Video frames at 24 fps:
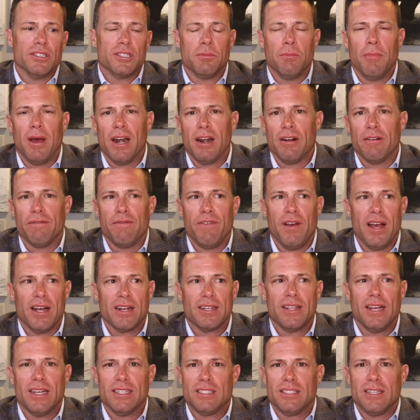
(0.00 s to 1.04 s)
As a matter of
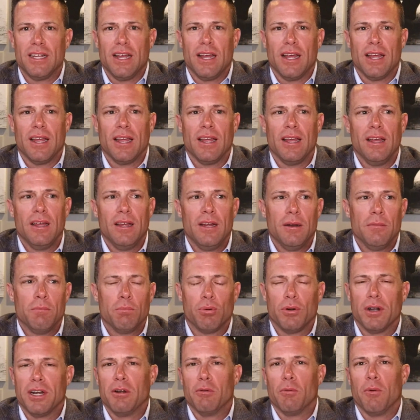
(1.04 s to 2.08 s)
fact, that's a
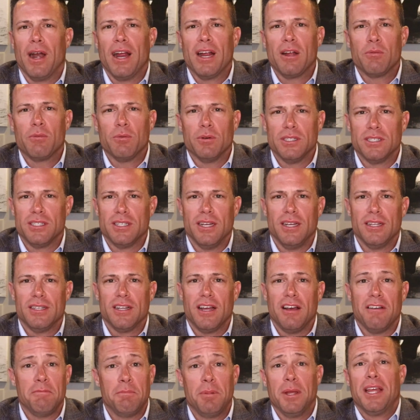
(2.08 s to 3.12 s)
prerequisite
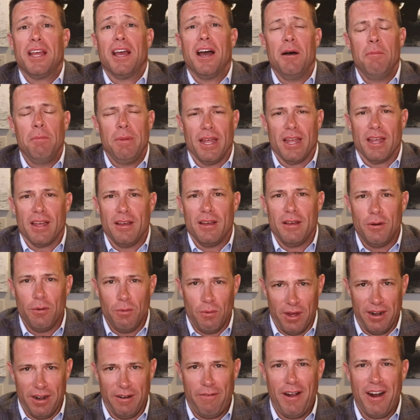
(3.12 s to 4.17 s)
of becoming
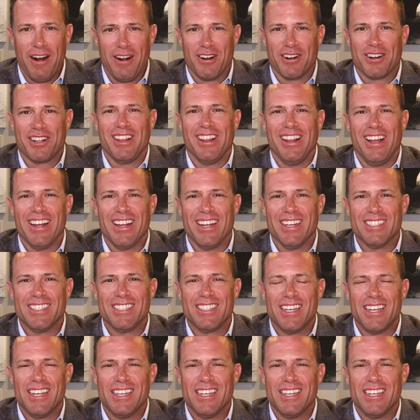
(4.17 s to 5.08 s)
one of our clients,